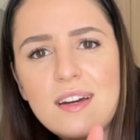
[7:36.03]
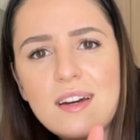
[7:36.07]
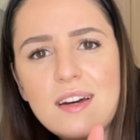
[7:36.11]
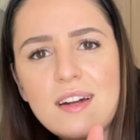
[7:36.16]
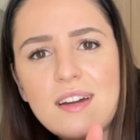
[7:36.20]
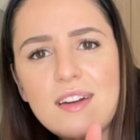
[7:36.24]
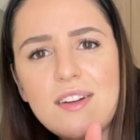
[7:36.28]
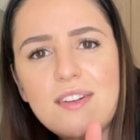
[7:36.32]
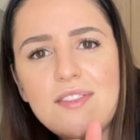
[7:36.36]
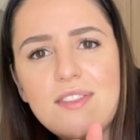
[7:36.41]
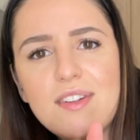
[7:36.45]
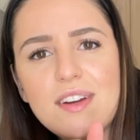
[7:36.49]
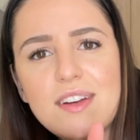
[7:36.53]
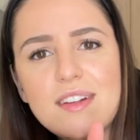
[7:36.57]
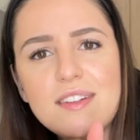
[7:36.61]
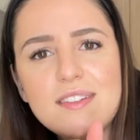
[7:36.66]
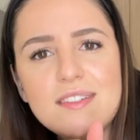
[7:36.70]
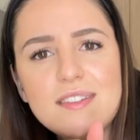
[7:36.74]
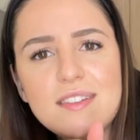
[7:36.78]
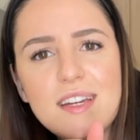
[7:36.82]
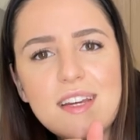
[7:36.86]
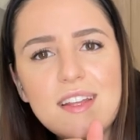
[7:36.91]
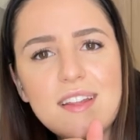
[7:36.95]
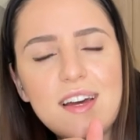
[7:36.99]
I don't know if you can
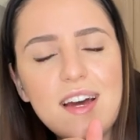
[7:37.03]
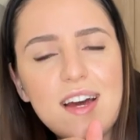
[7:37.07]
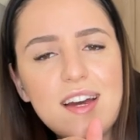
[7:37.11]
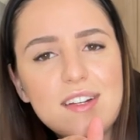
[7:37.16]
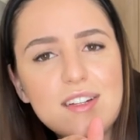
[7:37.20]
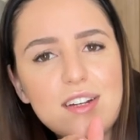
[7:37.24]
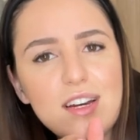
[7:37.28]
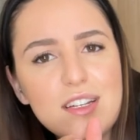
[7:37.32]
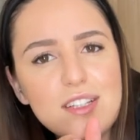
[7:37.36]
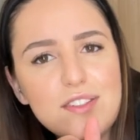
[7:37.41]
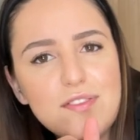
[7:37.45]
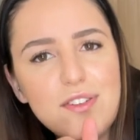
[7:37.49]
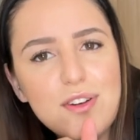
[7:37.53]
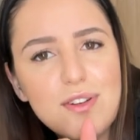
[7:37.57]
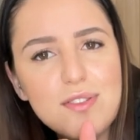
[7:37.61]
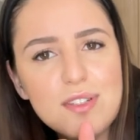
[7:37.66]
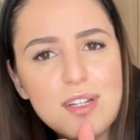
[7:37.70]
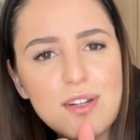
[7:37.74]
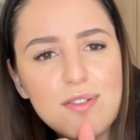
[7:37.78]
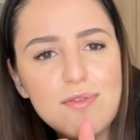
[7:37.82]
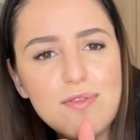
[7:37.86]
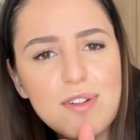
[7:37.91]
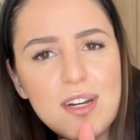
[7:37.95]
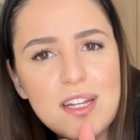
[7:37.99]
see that. It just feels
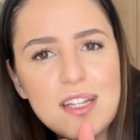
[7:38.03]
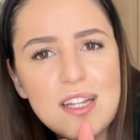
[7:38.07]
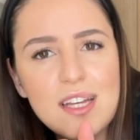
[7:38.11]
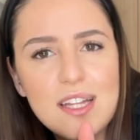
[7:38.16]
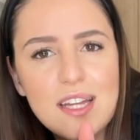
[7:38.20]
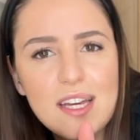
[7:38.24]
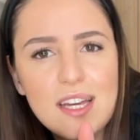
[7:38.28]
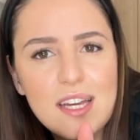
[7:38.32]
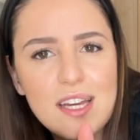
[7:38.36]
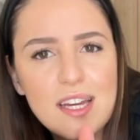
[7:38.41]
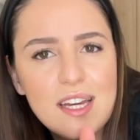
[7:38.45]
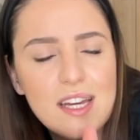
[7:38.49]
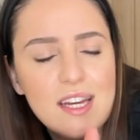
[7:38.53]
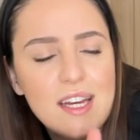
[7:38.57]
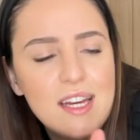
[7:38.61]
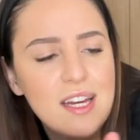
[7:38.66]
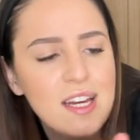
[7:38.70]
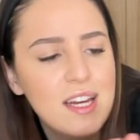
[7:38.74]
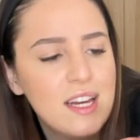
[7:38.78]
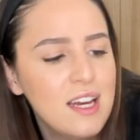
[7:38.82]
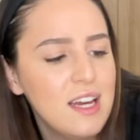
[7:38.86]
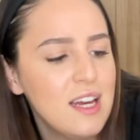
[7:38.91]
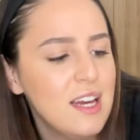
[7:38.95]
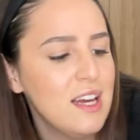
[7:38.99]
like really like
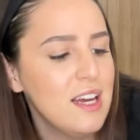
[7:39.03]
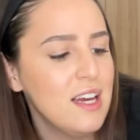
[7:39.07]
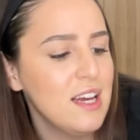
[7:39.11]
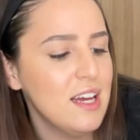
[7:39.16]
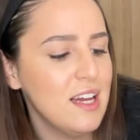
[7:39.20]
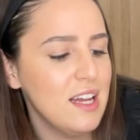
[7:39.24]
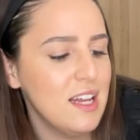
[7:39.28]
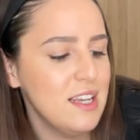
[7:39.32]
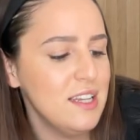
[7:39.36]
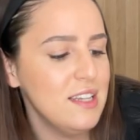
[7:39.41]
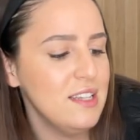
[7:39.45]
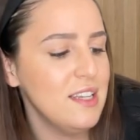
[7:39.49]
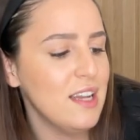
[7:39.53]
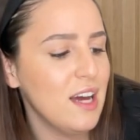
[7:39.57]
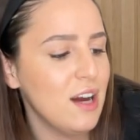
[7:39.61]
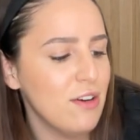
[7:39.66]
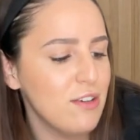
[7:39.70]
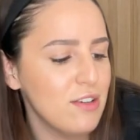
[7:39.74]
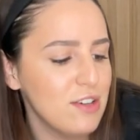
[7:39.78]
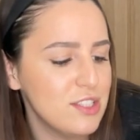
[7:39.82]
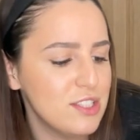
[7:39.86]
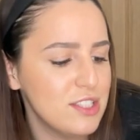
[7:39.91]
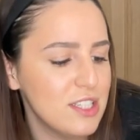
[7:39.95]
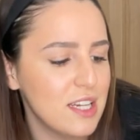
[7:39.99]

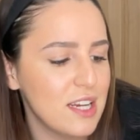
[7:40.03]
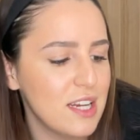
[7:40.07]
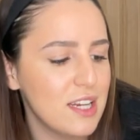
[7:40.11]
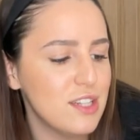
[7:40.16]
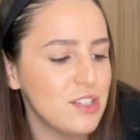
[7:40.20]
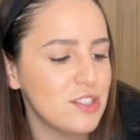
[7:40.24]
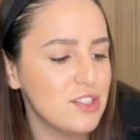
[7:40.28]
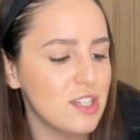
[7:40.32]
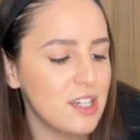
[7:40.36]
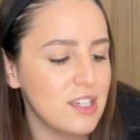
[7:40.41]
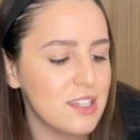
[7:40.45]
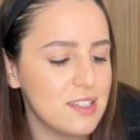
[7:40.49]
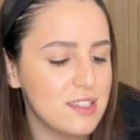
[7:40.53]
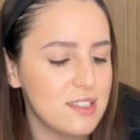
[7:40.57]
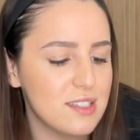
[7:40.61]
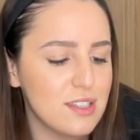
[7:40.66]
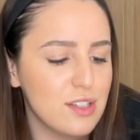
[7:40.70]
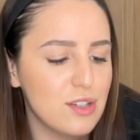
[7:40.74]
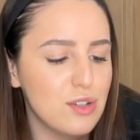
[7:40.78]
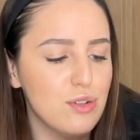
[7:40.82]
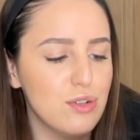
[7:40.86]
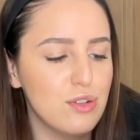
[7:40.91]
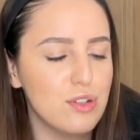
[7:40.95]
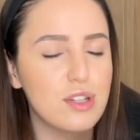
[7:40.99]
nourishing and just
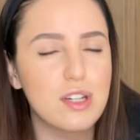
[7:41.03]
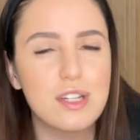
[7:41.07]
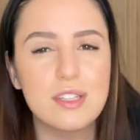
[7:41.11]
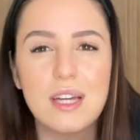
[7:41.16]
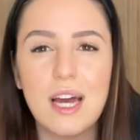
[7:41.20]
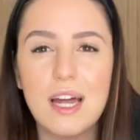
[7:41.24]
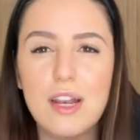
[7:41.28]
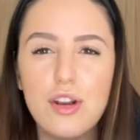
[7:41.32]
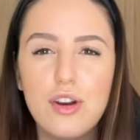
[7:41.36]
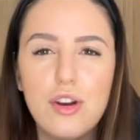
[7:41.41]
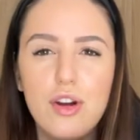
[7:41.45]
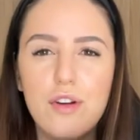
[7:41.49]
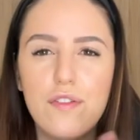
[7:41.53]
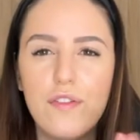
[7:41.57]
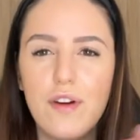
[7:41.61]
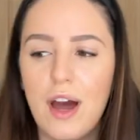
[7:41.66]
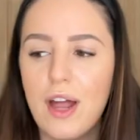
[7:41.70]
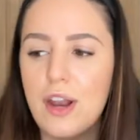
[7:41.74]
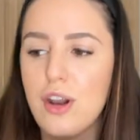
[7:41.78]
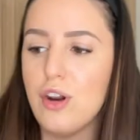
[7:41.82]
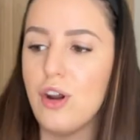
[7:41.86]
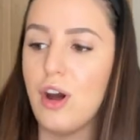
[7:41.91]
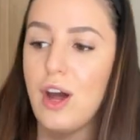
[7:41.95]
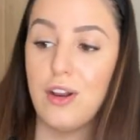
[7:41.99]
good. Cause I don't know if, I
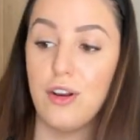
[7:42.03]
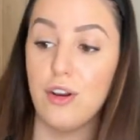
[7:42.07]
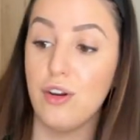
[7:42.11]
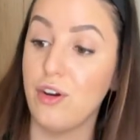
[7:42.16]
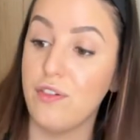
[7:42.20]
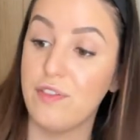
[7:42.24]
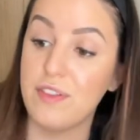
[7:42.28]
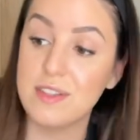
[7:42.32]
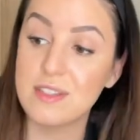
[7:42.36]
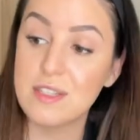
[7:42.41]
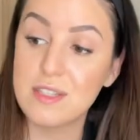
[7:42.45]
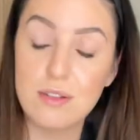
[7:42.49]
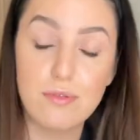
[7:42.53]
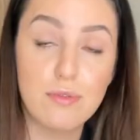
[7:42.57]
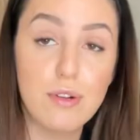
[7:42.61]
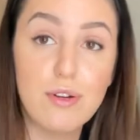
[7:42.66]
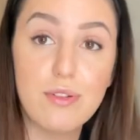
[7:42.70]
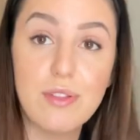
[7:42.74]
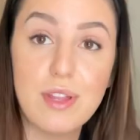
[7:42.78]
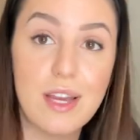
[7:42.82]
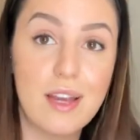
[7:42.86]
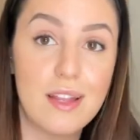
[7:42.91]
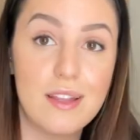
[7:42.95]
don't know, I don't know if this is a real thing.